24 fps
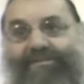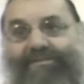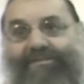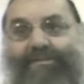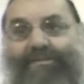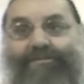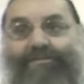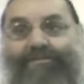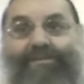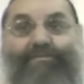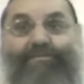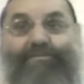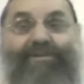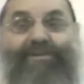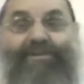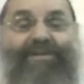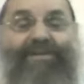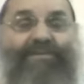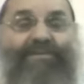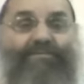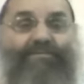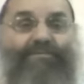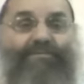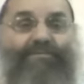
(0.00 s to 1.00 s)
Some of them are
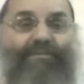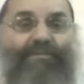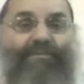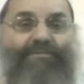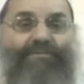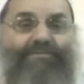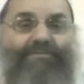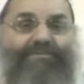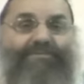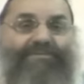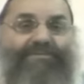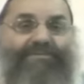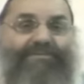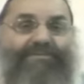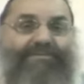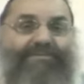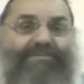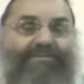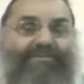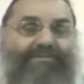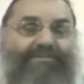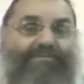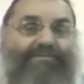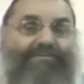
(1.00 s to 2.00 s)
health problems
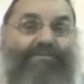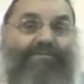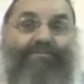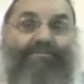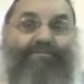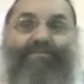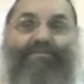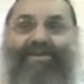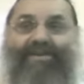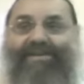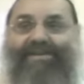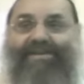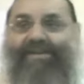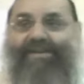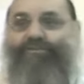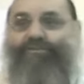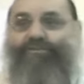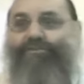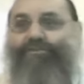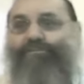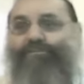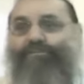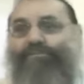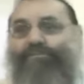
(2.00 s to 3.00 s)
or
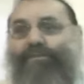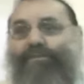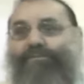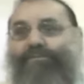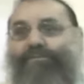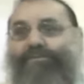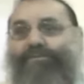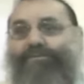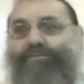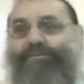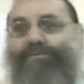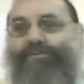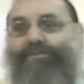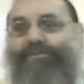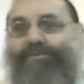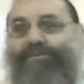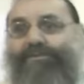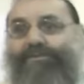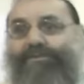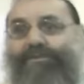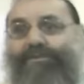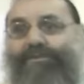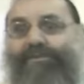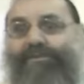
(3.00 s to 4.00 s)
financial problems.
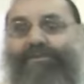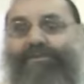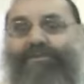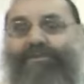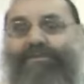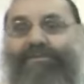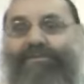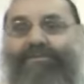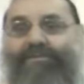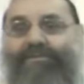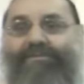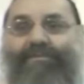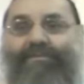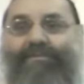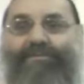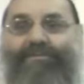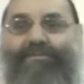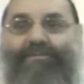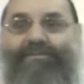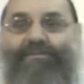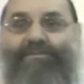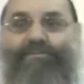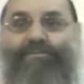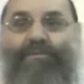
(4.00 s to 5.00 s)

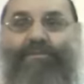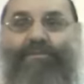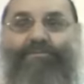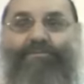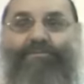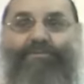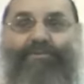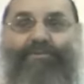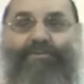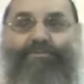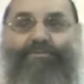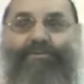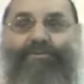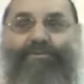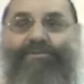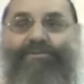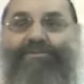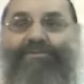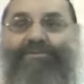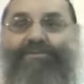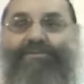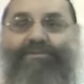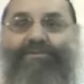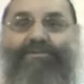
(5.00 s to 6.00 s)
Sometimes the problems are
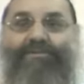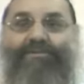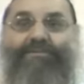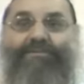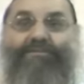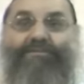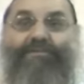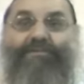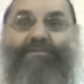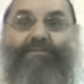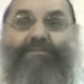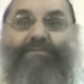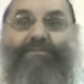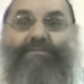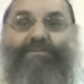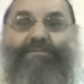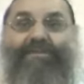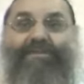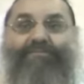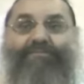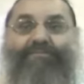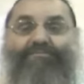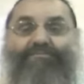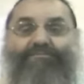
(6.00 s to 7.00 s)
personal, sometimes
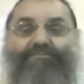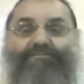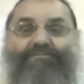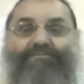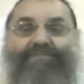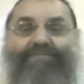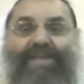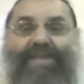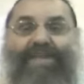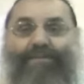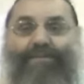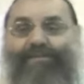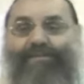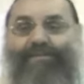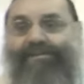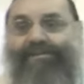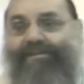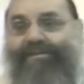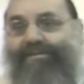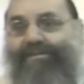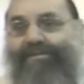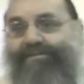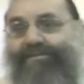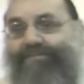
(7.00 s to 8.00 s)
they're
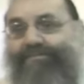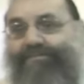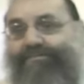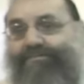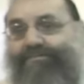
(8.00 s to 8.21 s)
family,